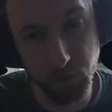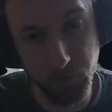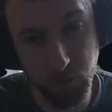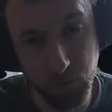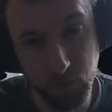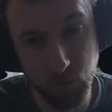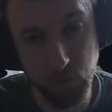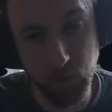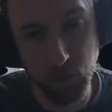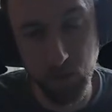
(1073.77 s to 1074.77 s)
fan
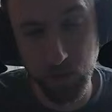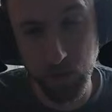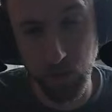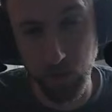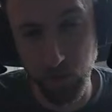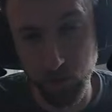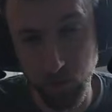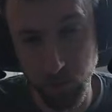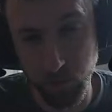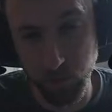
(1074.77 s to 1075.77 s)
duty, and then goes
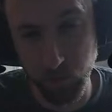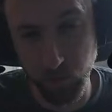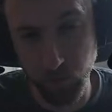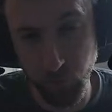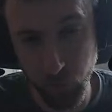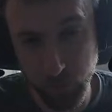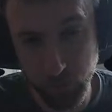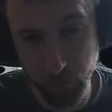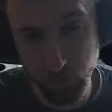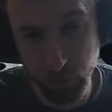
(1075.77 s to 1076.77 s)
up to 40
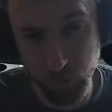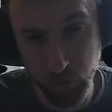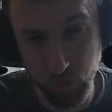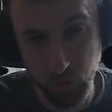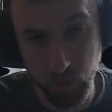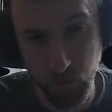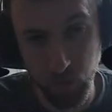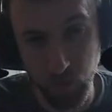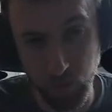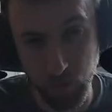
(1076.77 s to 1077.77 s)
temperature,
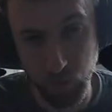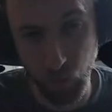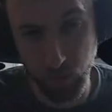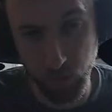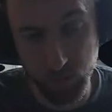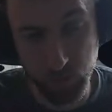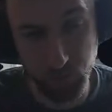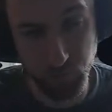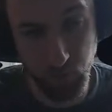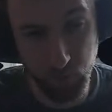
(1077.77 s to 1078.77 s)
and then 20%
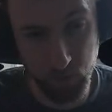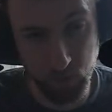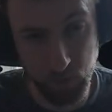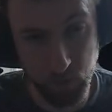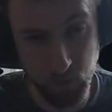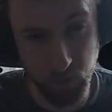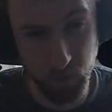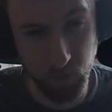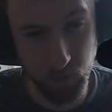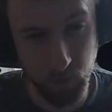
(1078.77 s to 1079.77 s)
fan duty,
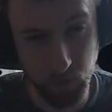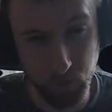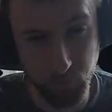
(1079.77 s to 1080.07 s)
and then